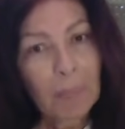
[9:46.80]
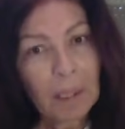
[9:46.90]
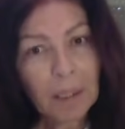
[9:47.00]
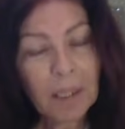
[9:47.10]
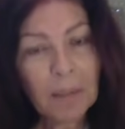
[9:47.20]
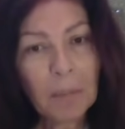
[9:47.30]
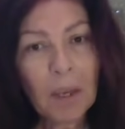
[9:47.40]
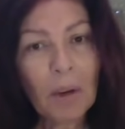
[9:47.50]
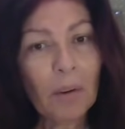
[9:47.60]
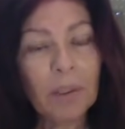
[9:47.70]
letting them
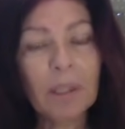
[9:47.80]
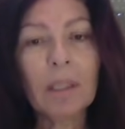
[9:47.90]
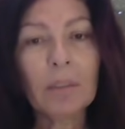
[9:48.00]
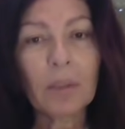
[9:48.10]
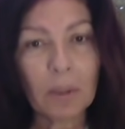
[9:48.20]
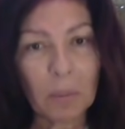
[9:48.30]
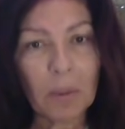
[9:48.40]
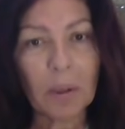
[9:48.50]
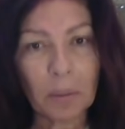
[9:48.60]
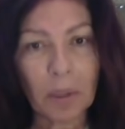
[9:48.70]
know everything is going to
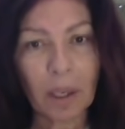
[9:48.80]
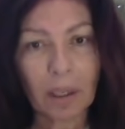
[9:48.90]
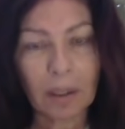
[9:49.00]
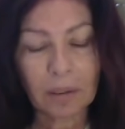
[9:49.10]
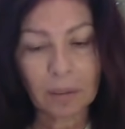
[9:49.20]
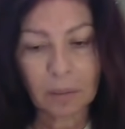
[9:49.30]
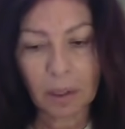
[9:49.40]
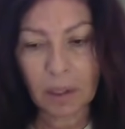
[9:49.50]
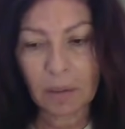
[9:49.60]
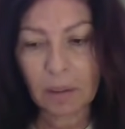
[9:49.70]
be okay,
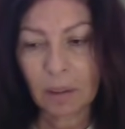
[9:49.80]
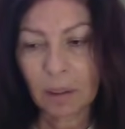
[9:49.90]
right?